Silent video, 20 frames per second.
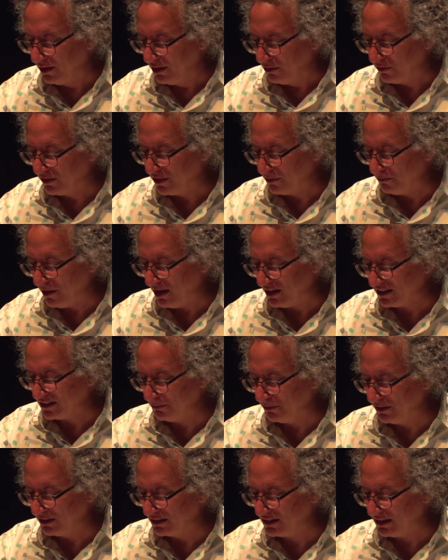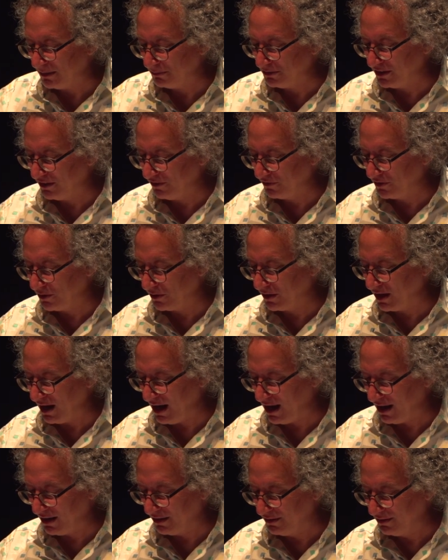with the possible exception of
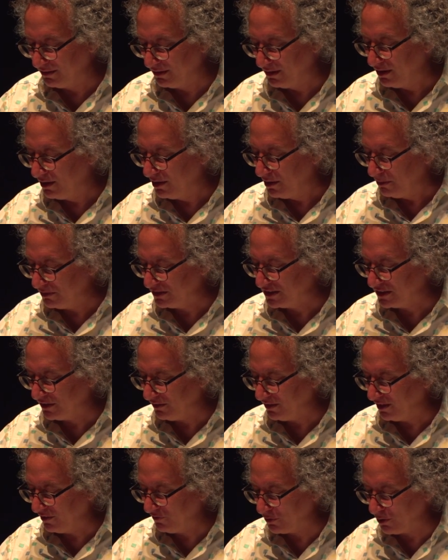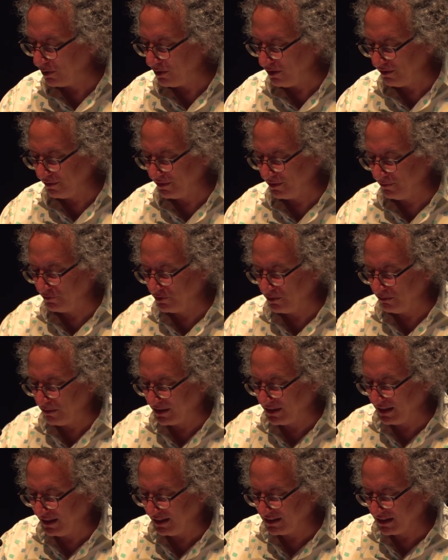Gauguin, but certainly for all of them from
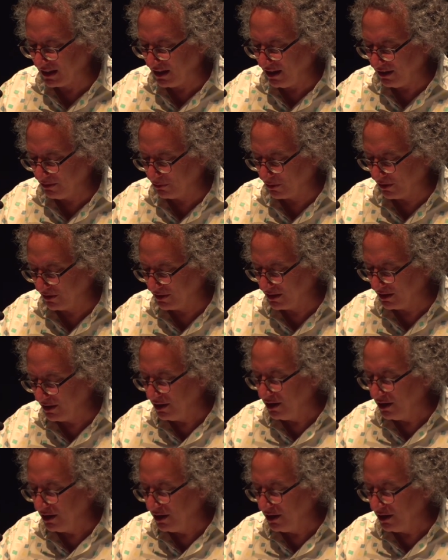Matisse onward,